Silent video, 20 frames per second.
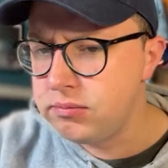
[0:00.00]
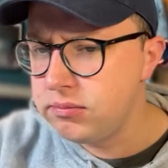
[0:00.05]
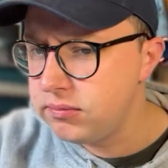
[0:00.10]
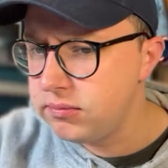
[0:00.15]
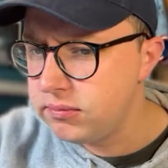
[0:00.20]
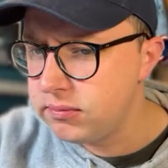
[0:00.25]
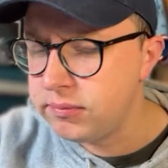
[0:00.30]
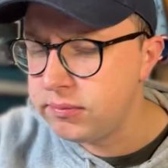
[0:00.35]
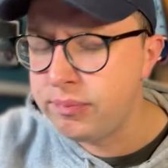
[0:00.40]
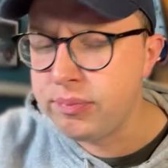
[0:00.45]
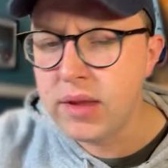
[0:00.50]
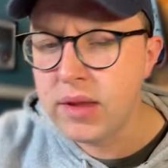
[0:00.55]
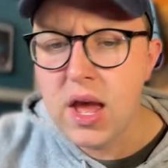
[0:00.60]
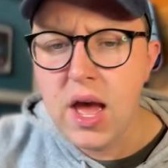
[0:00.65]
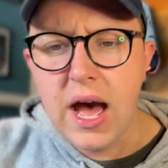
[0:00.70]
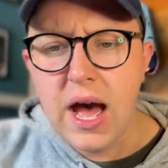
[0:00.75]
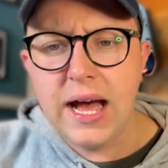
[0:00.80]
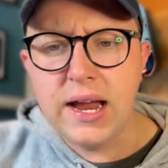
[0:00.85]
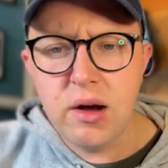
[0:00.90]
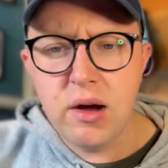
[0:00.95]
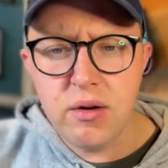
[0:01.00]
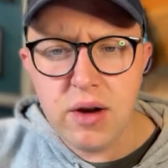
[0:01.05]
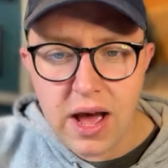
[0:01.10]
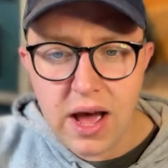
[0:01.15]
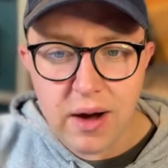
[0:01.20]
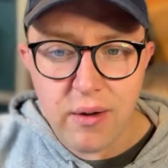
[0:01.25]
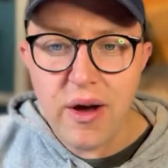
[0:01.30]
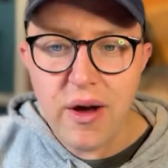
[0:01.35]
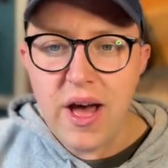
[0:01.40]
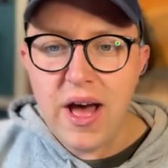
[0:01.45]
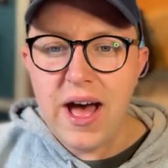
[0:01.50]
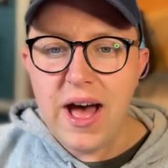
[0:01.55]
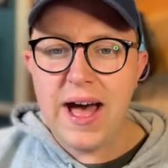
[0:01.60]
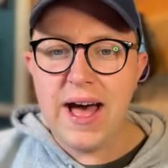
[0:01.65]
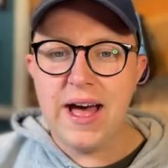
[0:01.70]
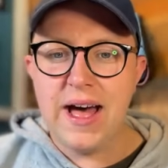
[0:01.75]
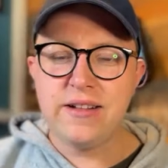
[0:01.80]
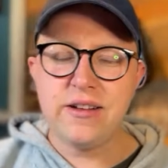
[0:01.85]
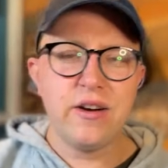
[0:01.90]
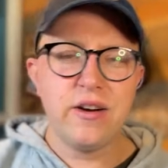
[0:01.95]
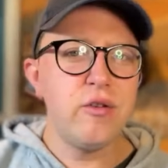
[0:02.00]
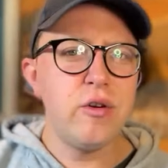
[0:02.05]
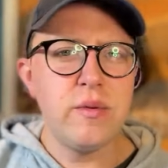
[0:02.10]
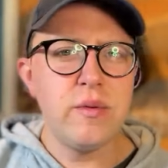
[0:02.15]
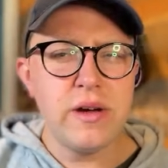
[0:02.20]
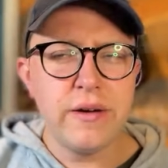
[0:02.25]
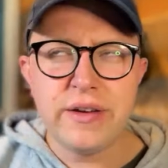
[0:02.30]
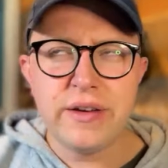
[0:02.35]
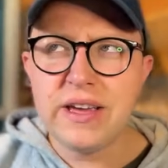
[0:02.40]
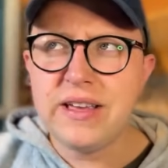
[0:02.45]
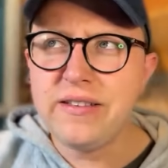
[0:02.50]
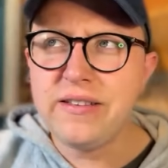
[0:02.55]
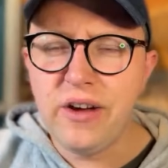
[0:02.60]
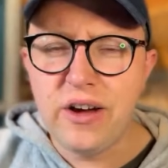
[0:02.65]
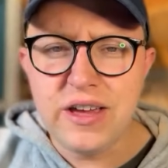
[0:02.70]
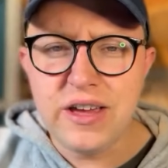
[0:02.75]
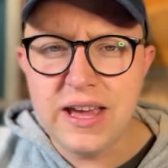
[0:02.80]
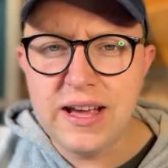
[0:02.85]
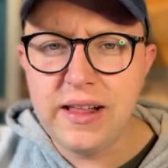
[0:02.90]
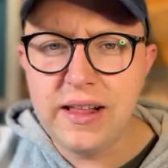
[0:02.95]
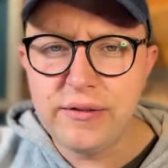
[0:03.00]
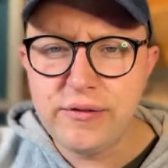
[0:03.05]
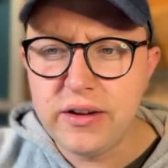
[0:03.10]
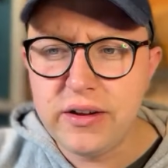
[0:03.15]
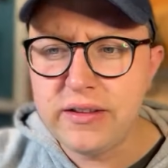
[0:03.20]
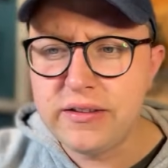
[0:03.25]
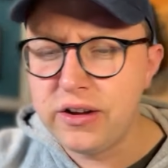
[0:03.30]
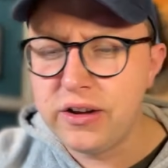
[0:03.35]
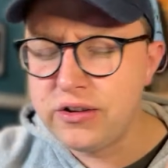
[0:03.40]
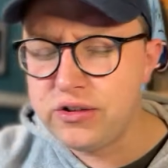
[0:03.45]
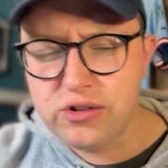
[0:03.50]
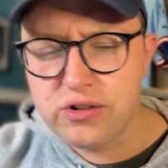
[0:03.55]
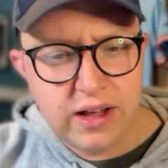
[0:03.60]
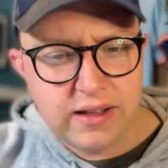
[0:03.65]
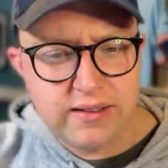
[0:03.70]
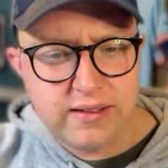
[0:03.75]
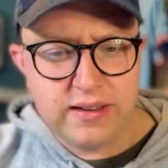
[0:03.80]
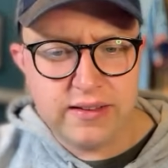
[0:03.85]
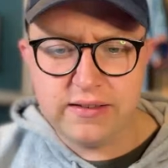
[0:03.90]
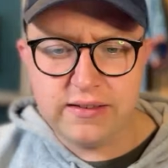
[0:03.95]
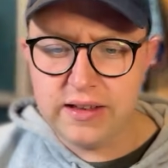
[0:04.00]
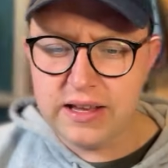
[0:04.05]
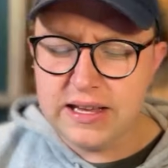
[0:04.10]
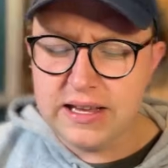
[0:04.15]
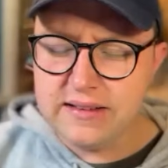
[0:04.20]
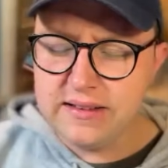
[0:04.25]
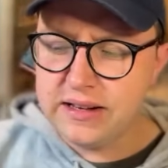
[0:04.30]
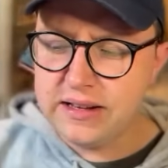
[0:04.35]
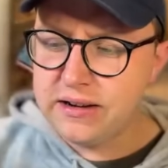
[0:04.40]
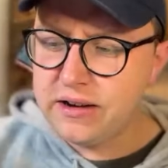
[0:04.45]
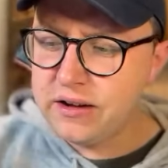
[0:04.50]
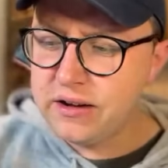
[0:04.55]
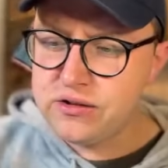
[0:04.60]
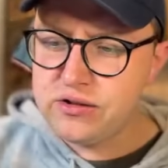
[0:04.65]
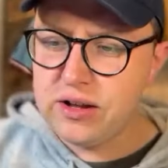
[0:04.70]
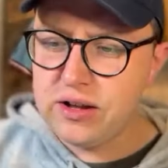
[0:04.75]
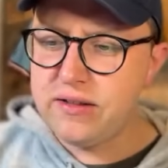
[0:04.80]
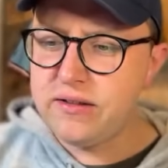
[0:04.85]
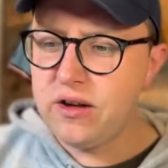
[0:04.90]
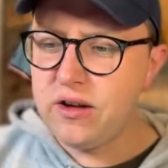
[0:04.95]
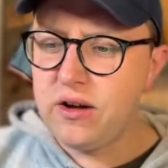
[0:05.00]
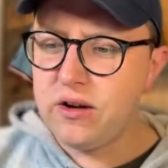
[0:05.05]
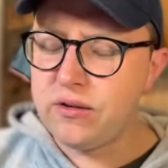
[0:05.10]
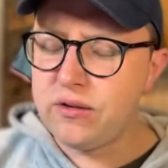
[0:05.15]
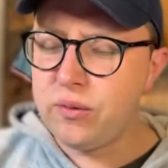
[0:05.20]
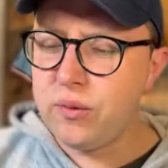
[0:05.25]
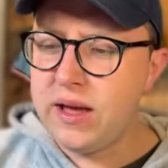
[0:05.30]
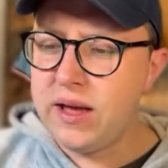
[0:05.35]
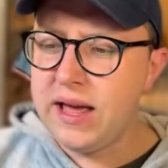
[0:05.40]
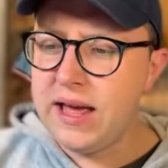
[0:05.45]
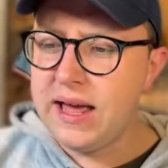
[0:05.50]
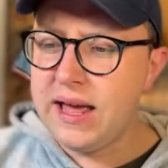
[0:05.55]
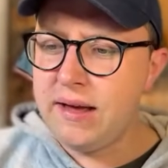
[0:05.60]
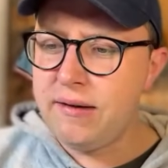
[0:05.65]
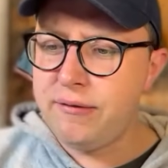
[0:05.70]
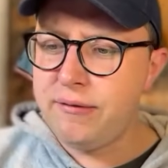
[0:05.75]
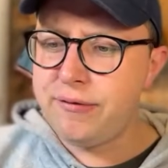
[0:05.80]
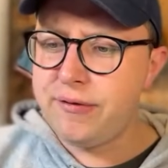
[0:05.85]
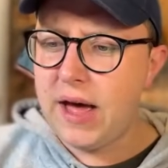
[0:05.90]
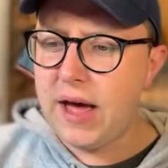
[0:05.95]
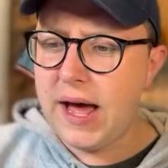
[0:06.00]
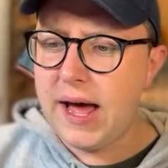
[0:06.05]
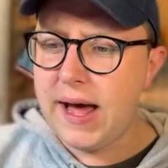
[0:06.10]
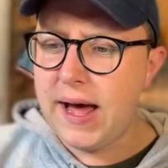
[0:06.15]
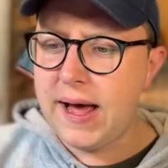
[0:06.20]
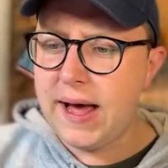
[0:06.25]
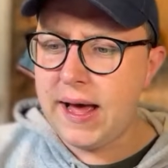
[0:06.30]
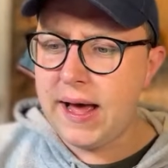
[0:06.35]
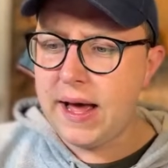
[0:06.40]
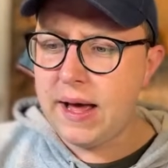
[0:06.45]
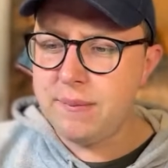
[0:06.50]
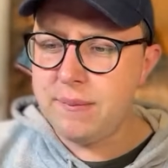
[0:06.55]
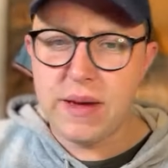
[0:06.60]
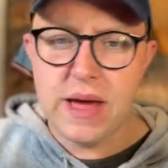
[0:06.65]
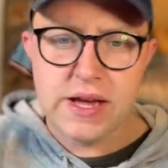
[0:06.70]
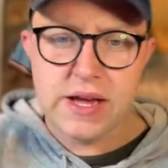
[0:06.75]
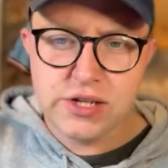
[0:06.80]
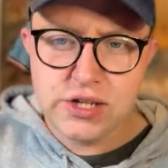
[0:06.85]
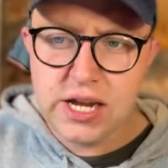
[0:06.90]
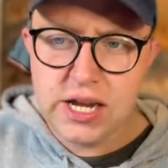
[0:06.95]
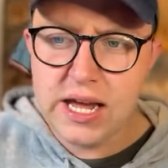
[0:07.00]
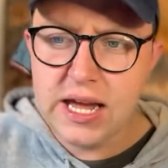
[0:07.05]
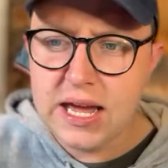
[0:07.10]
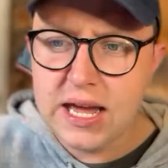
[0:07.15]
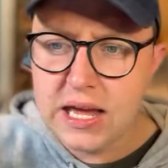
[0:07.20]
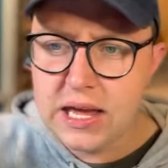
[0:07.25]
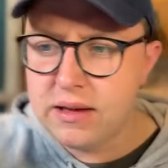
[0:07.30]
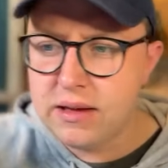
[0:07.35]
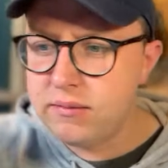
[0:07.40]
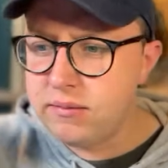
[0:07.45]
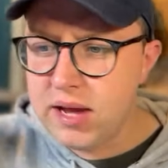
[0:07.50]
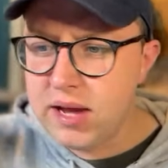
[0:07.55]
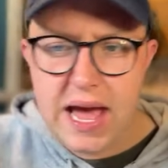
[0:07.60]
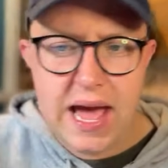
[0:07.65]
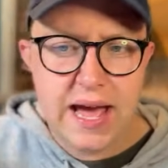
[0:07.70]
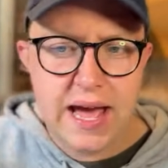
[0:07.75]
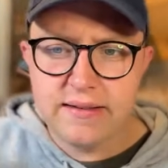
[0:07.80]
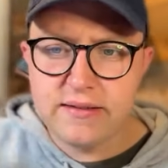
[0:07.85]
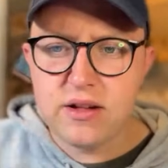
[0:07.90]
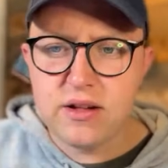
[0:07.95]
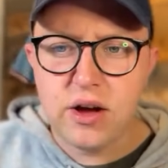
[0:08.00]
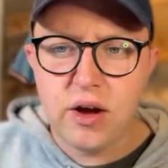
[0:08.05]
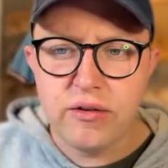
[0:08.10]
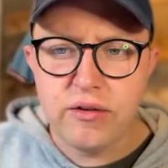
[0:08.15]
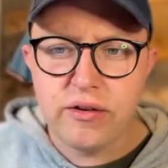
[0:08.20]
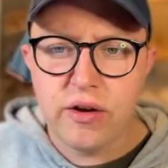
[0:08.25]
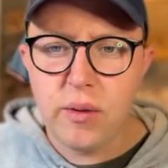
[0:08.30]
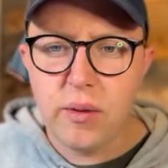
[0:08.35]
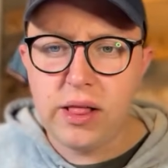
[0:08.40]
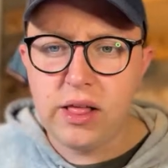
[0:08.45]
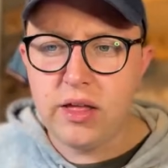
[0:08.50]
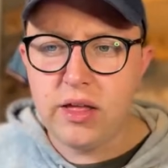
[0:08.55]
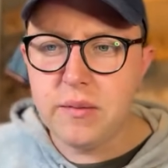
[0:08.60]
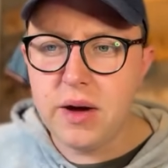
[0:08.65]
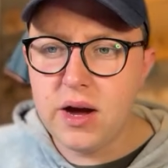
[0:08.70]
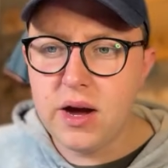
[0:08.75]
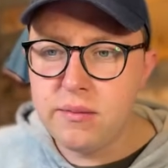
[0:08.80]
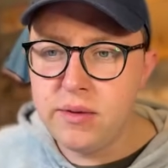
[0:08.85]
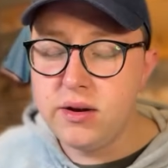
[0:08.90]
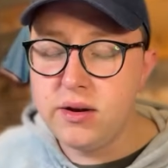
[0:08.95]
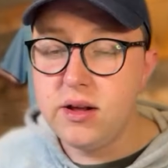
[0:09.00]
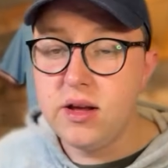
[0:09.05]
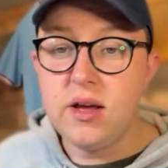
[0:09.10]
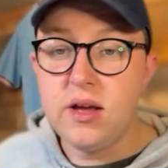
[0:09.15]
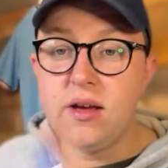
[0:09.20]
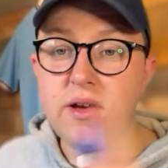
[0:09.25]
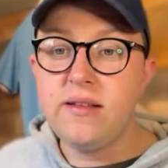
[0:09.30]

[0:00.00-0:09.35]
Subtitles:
I don't know. Donnarumma, I think he's got a year left on his contract. He's in contract talks with PSG. It's not going so well at the moment.